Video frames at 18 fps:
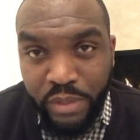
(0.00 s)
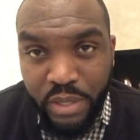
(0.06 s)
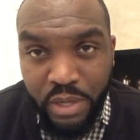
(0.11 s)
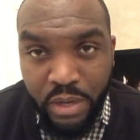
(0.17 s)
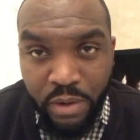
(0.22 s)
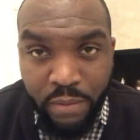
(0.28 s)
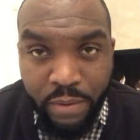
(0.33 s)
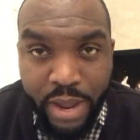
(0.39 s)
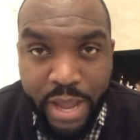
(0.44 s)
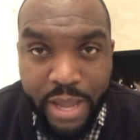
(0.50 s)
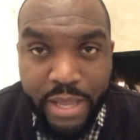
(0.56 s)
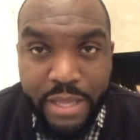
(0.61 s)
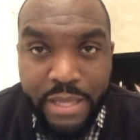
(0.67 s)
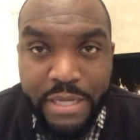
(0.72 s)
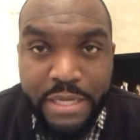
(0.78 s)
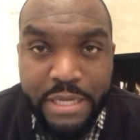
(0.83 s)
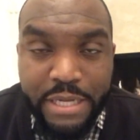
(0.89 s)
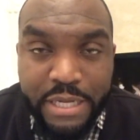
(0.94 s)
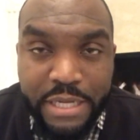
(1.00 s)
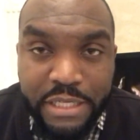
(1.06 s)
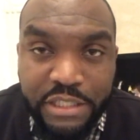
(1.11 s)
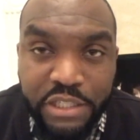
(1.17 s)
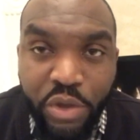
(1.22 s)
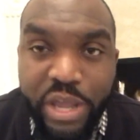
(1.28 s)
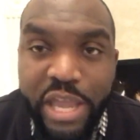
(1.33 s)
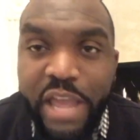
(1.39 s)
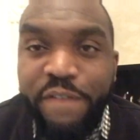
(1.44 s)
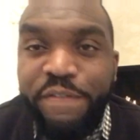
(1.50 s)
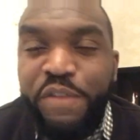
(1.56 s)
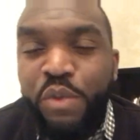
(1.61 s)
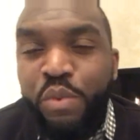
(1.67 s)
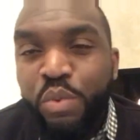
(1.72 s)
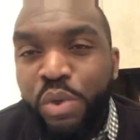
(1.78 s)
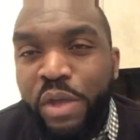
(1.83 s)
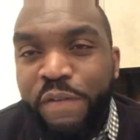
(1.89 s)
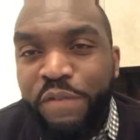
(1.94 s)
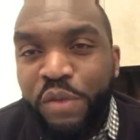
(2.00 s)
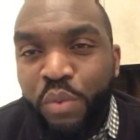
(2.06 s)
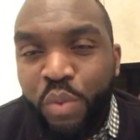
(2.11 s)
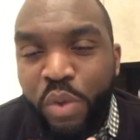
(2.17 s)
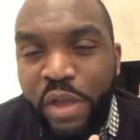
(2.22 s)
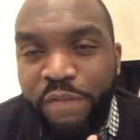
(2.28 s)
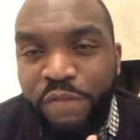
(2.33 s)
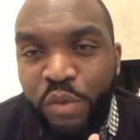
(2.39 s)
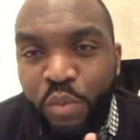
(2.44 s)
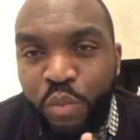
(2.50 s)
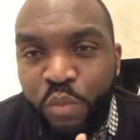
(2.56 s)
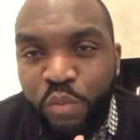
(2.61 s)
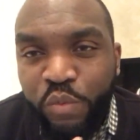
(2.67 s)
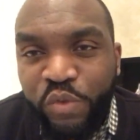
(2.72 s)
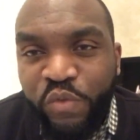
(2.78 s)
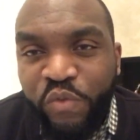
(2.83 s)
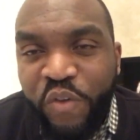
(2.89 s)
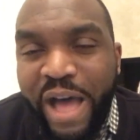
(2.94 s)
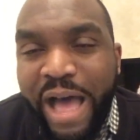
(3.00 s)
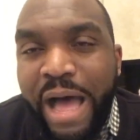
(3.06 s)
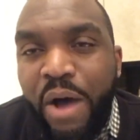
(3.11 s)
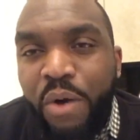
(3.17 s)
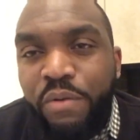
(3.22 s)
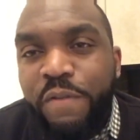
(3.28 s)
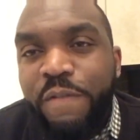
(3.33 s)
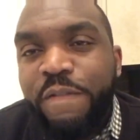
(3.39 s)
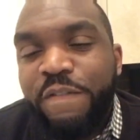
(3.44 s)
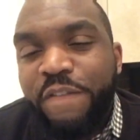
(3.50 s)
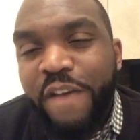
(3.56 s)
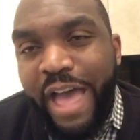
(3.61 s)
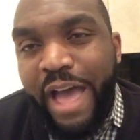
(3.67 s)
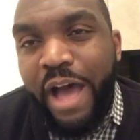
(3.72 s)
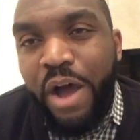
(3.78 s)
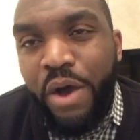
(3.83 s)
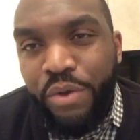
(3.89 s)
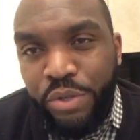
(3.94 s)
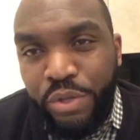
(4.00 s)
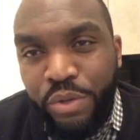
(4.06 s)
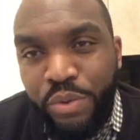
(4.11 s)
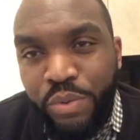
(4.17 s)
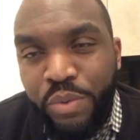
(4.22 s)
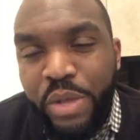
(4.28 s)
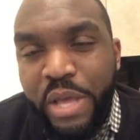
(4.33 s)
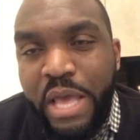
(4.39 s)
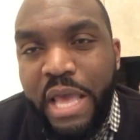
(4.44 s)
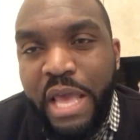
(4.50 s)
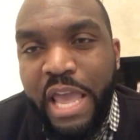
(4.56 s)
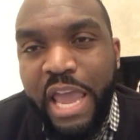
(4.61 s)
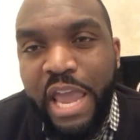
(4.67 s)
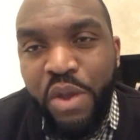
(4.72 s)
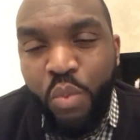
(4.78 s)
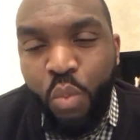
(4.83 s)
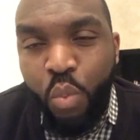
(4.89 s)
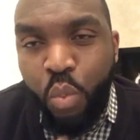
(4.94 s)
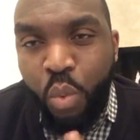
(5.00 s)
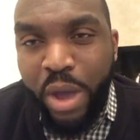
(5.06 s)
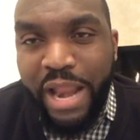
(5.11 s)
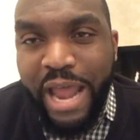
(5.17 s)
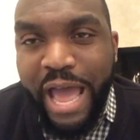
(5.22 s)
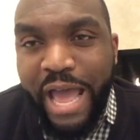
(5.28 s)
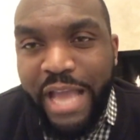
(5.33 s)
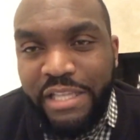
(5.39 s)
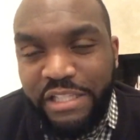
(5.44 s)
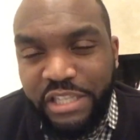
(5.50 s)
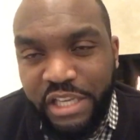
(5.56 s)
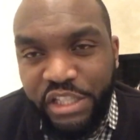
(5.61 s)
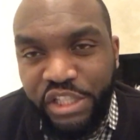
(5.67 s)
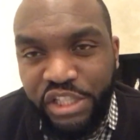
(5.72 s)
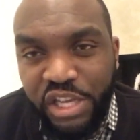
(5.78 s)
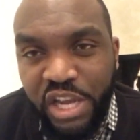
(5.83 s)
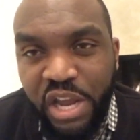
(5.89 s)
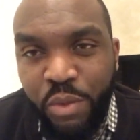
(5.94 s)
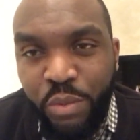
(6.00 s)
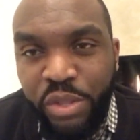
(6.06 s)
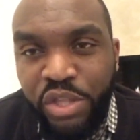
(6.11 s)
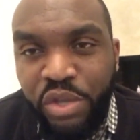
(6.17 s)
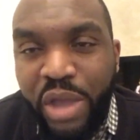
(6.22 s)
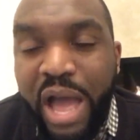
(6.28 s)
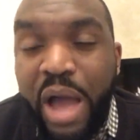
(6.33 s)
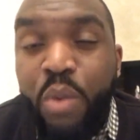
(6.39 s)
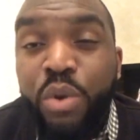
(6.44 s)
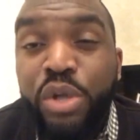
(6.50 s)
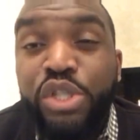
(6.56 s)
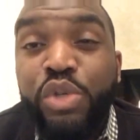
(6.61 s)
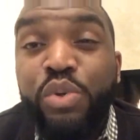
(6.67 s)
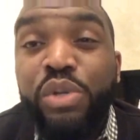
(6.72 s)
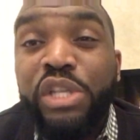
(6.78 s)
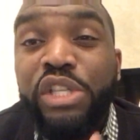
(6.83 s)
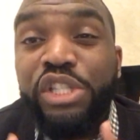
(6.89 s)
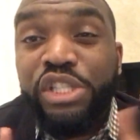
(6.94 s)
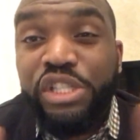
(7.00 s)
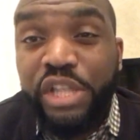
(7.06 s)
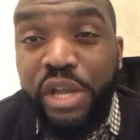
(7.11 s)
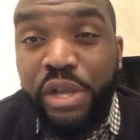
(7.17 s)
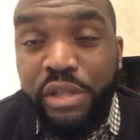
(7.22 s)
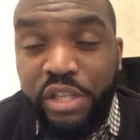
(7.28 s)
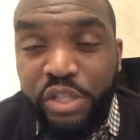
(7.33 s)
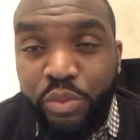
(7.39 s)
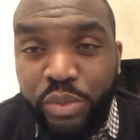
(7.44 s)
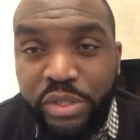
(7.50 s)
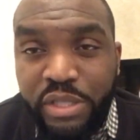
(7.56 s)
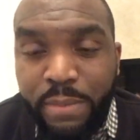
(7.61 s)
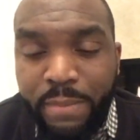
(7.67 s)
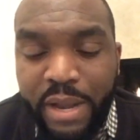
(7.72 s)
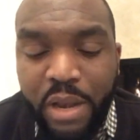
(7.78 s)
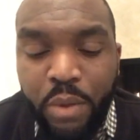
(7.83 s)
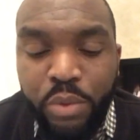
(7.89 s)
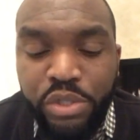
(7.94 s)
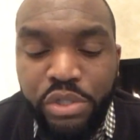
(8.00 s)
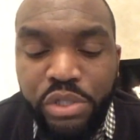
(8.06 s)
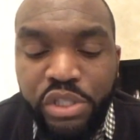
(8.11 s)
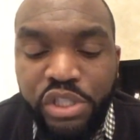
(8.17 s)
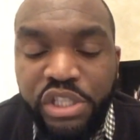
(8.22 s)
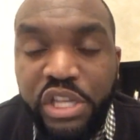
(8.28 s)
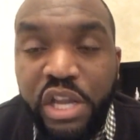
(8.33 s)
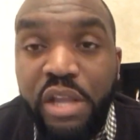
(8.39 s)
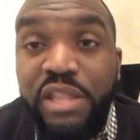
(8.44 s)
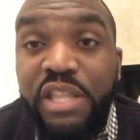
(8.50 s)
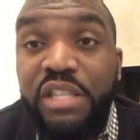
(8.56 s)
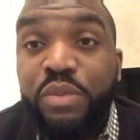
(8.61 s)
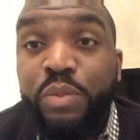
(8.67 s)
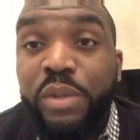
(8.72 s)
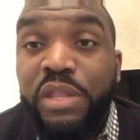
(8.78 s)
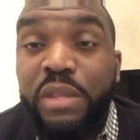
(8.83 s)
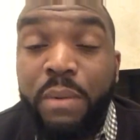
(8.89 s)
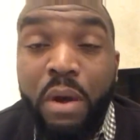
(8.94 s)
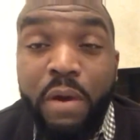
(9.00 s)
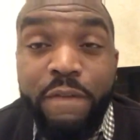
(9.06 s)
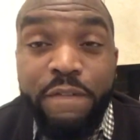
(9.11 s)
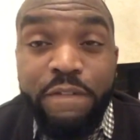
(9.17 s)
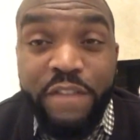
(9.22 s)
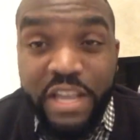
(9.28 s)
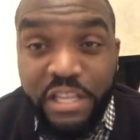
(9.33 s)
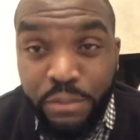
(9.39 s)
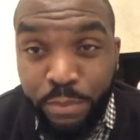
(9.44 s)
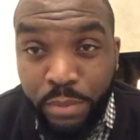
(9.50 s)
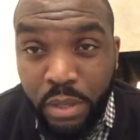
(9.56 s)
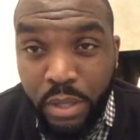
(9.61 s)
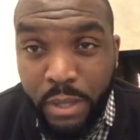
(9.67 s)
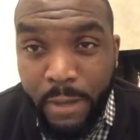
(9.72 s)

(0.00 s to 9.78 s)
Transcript: All right? So if you found value in what I just shared with you, I want you to share this with somebody. I want you to share this with them on Facebook.